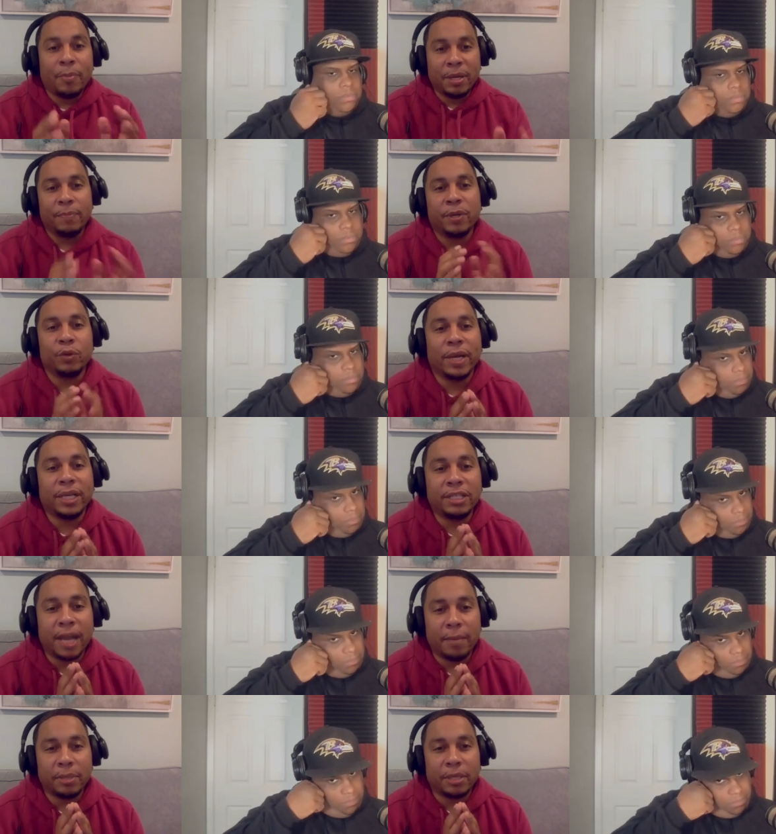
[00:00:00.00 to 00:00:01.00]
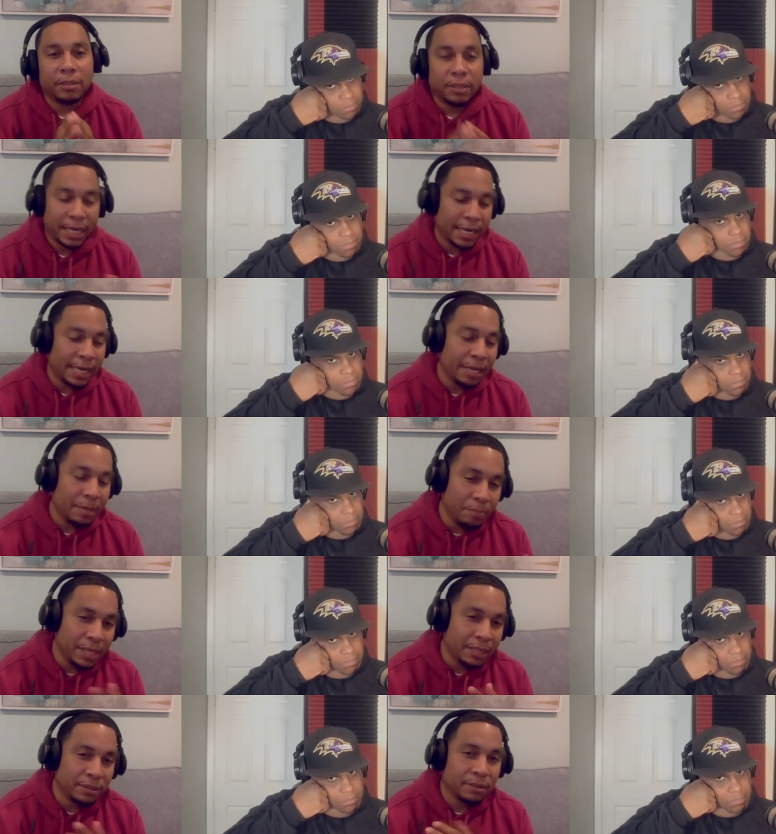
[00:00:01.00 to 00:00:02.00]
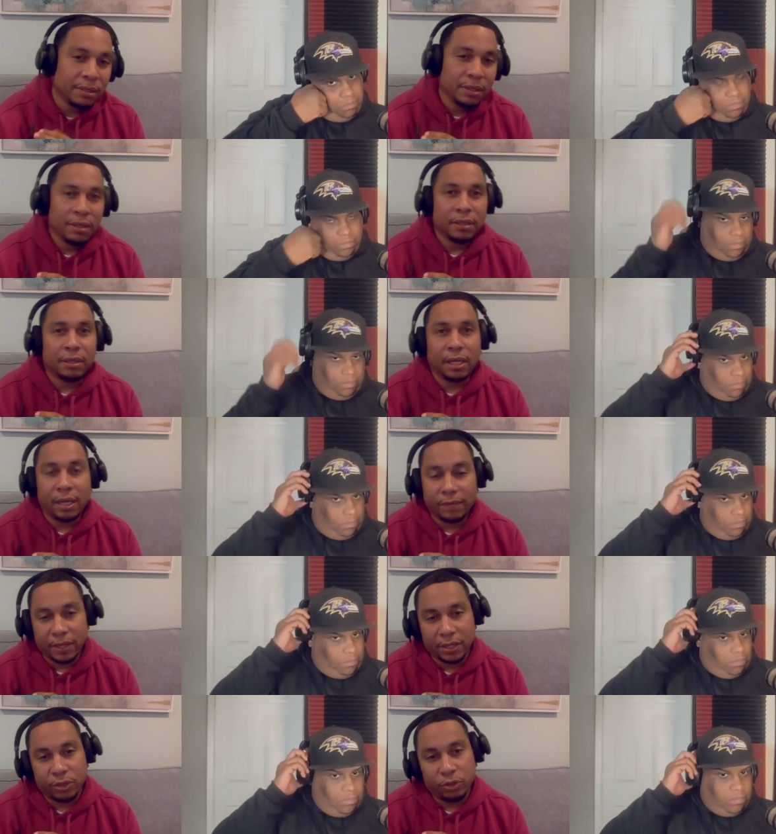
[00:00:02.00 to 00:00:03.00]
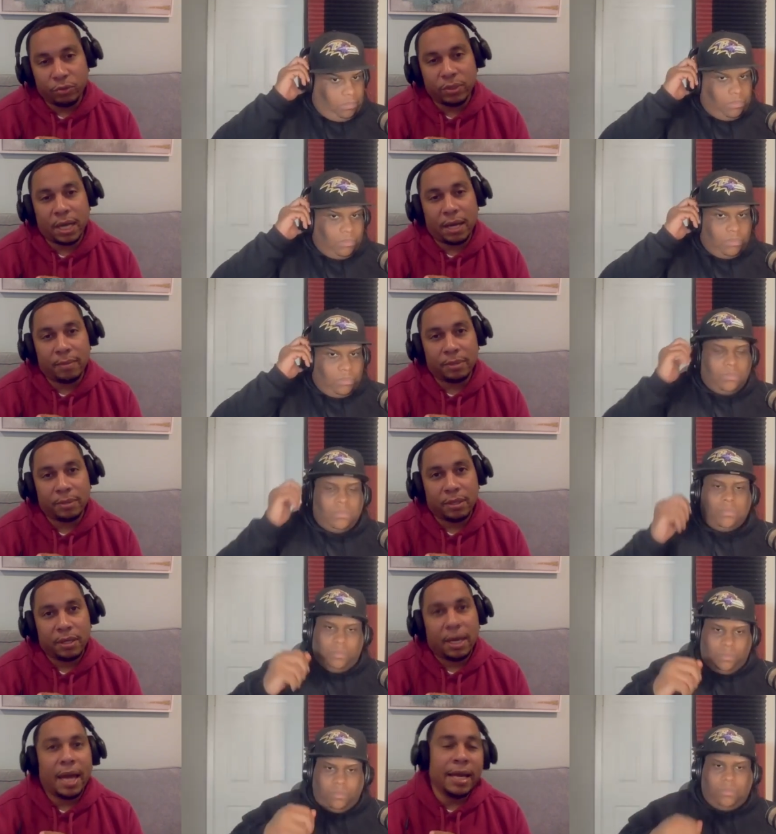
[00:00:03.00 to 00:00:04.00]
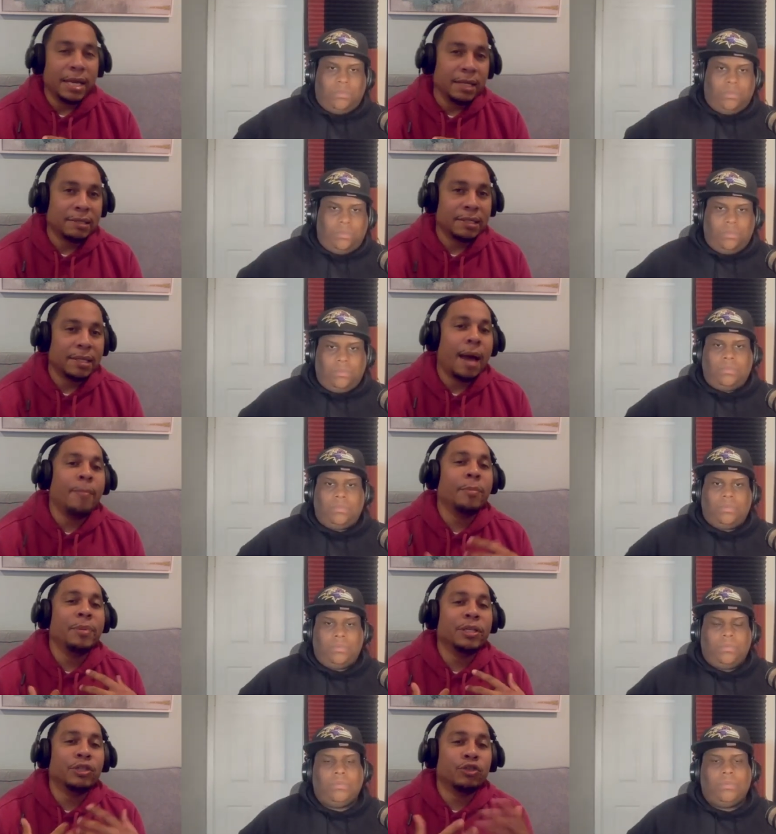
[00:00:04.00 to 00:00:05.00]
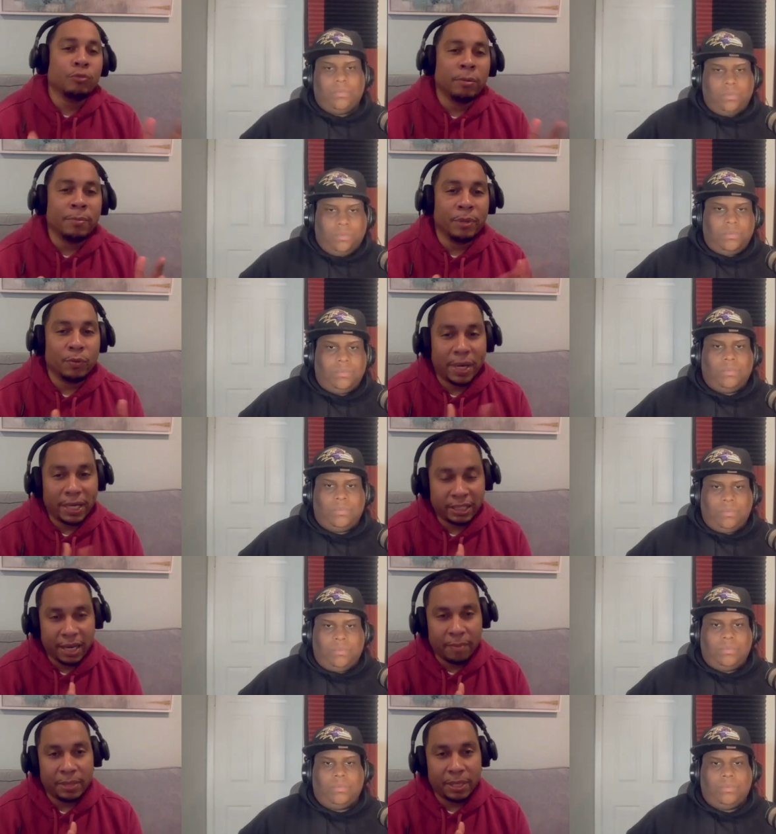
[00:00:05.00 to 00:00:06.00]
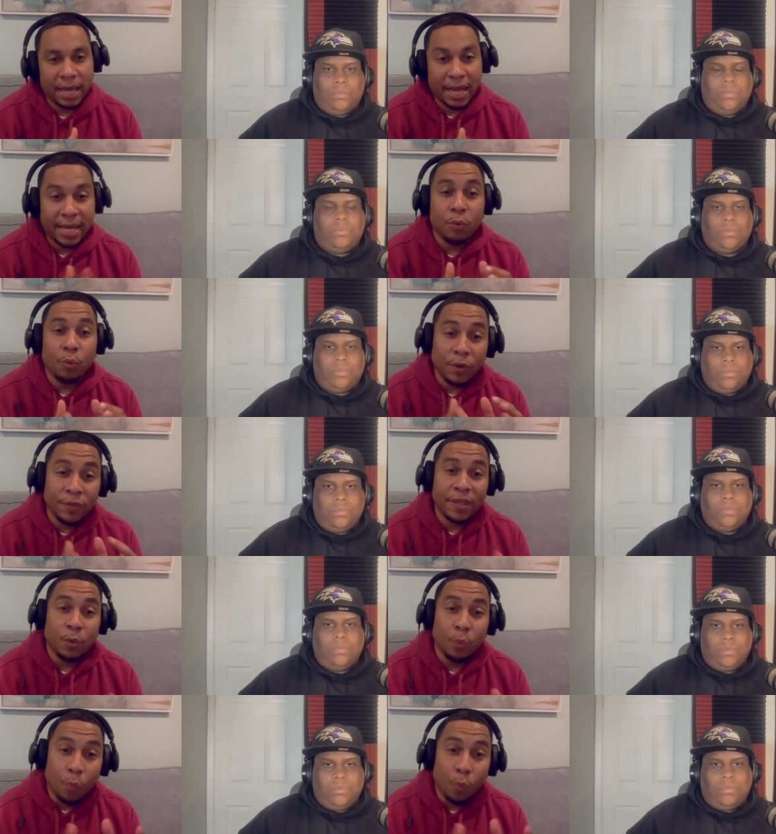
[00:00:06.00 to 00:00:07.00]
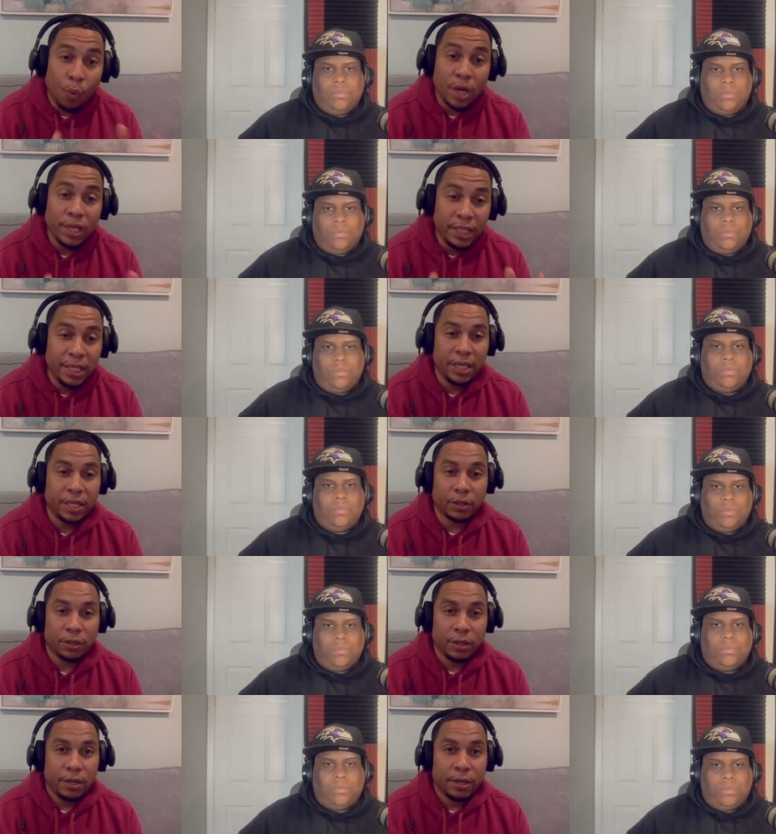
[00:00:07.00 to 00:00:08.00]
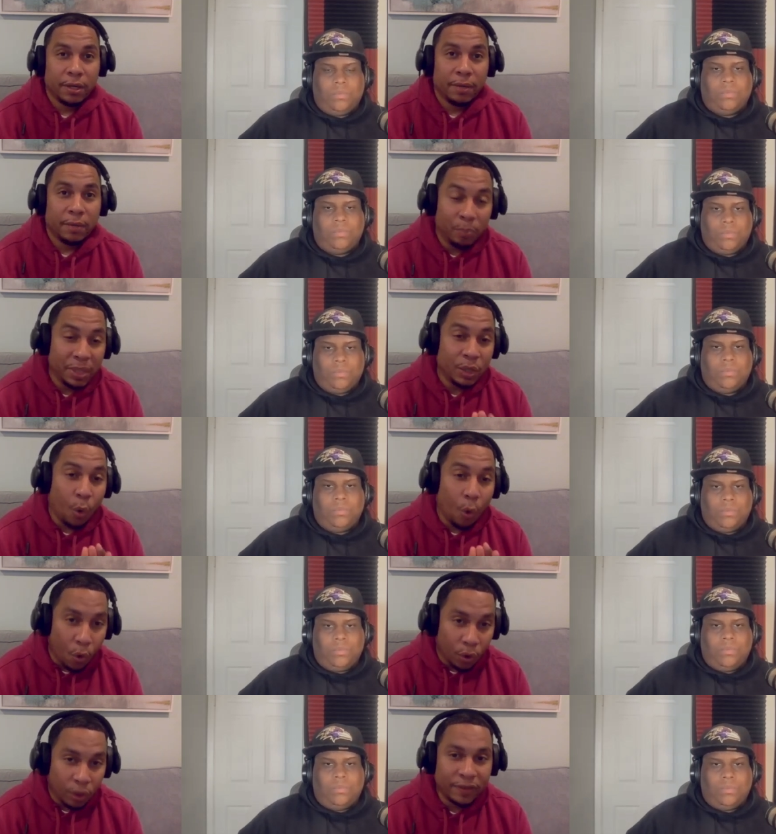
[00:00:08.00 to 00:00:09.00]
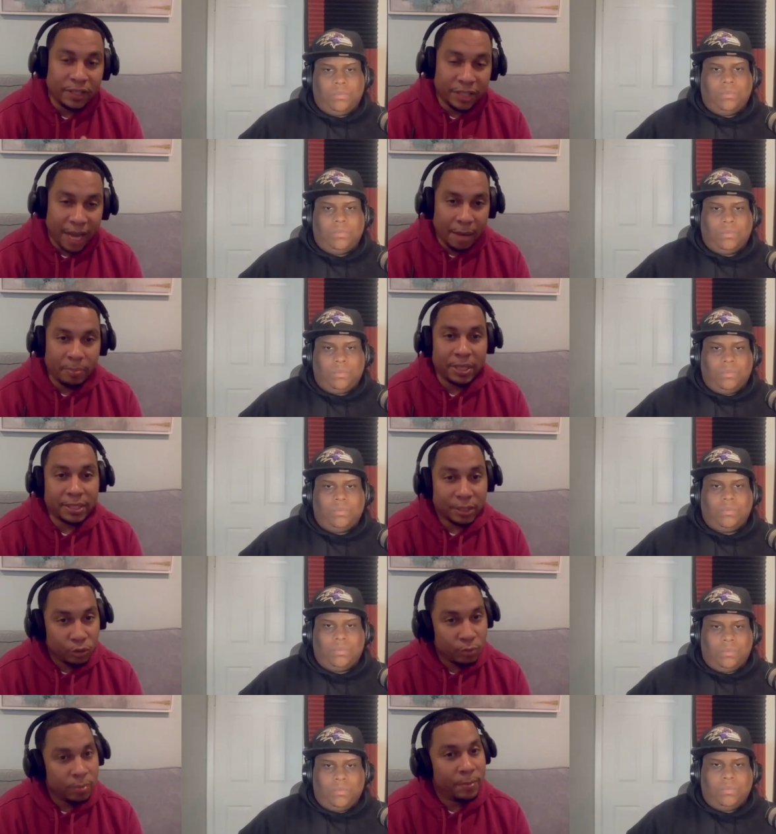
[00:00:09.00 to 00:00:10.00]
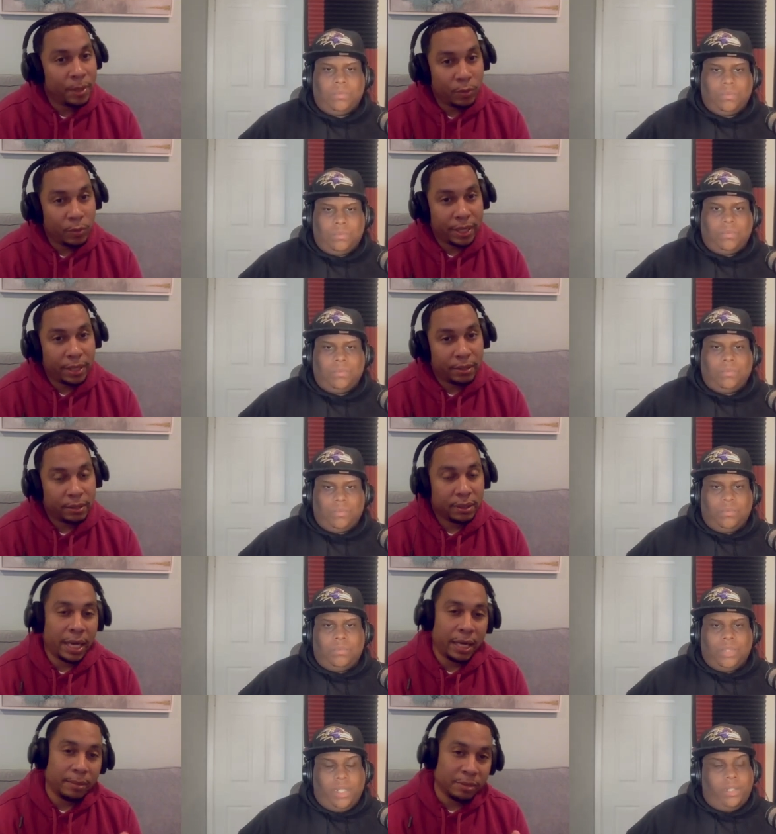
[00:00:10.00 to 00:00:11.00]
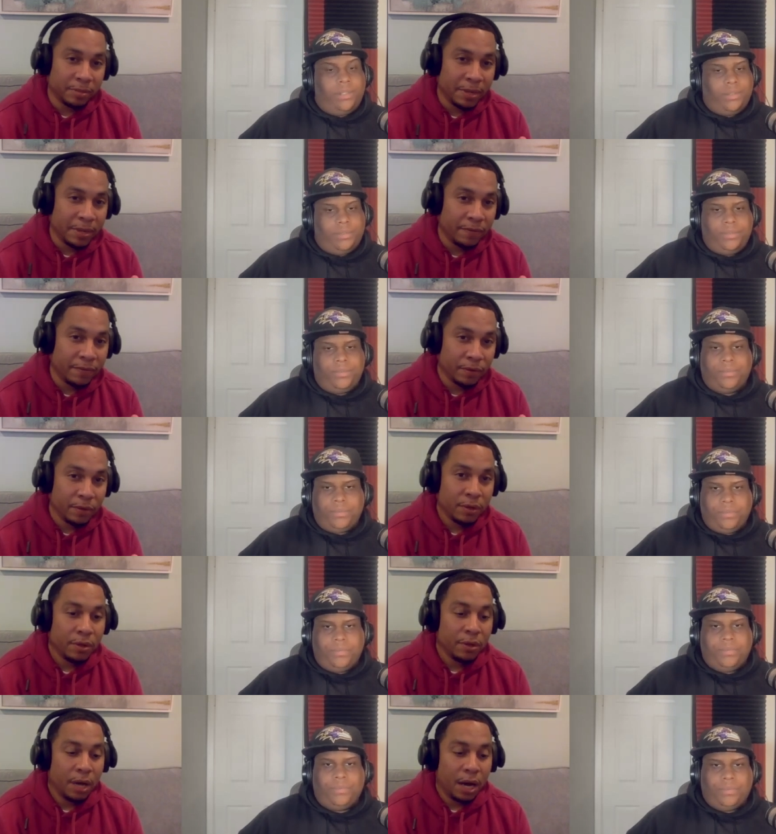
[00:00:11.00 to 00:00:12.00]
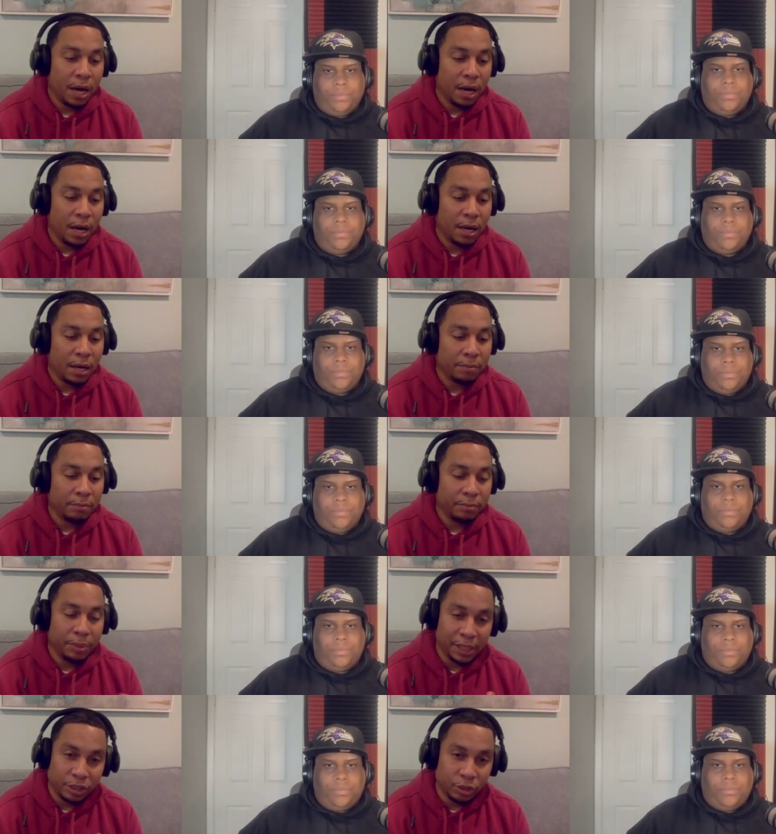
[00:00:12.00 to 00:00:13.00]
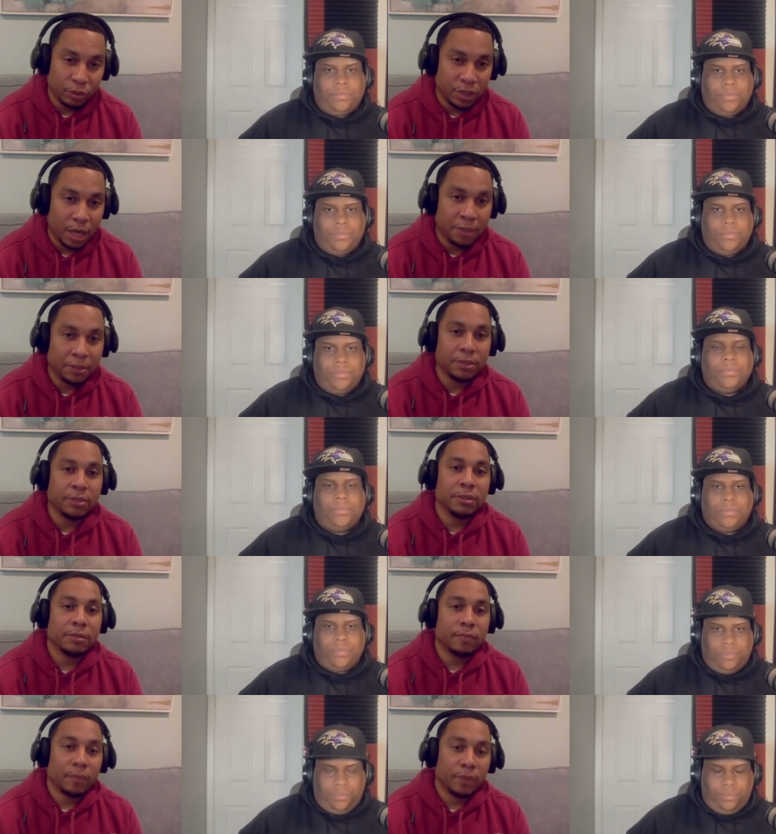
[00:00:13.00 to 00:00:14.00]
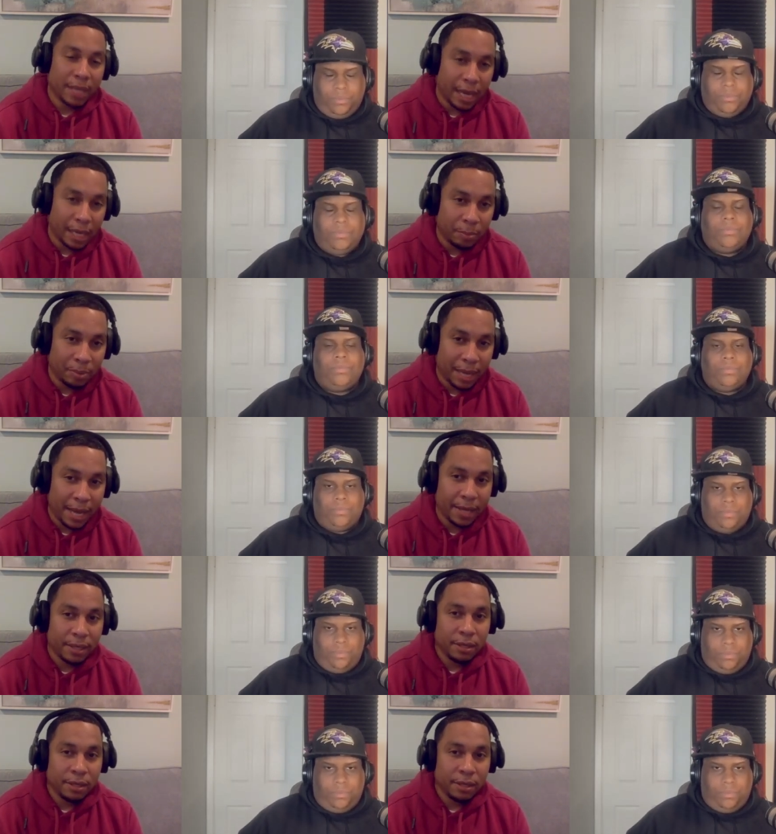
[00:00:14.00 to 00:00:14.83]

Speaker 1: the middleweight champion. And then he beats Golovkin the two times, and then says I'm gonna be the super middleweight champion. And then within one year, beat all of the champions at super middleweight: Callum Smith, um, Billy Joe Saunders, Caleb Plant,